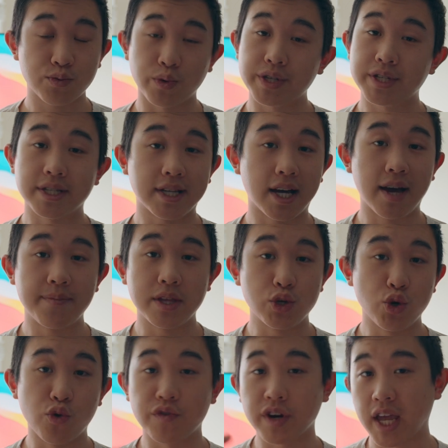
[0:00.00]
What is the time that
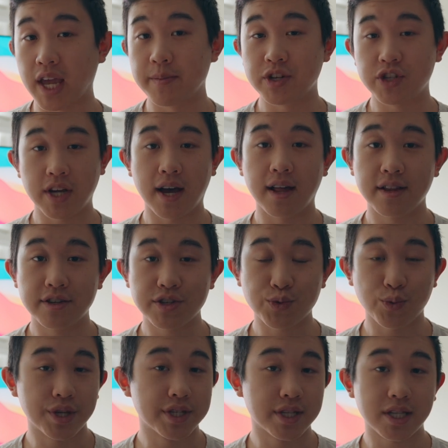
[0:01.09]
you overcame a challenge?
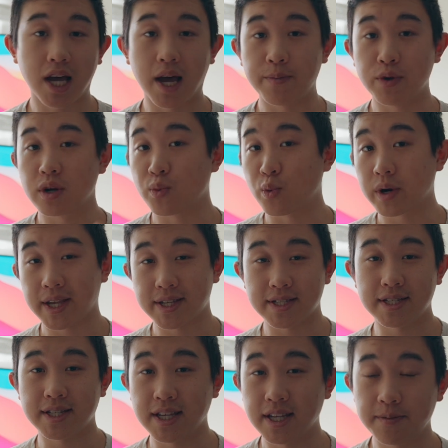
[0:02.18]
What is the time you had to work as a
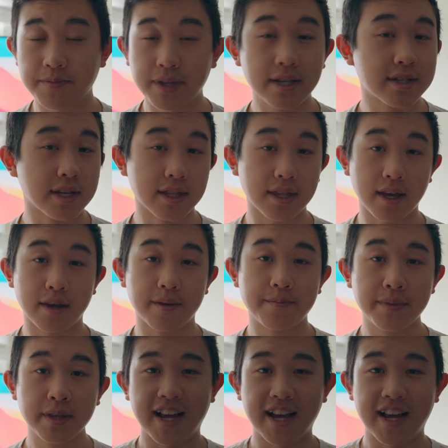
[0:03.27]
team? Things like that.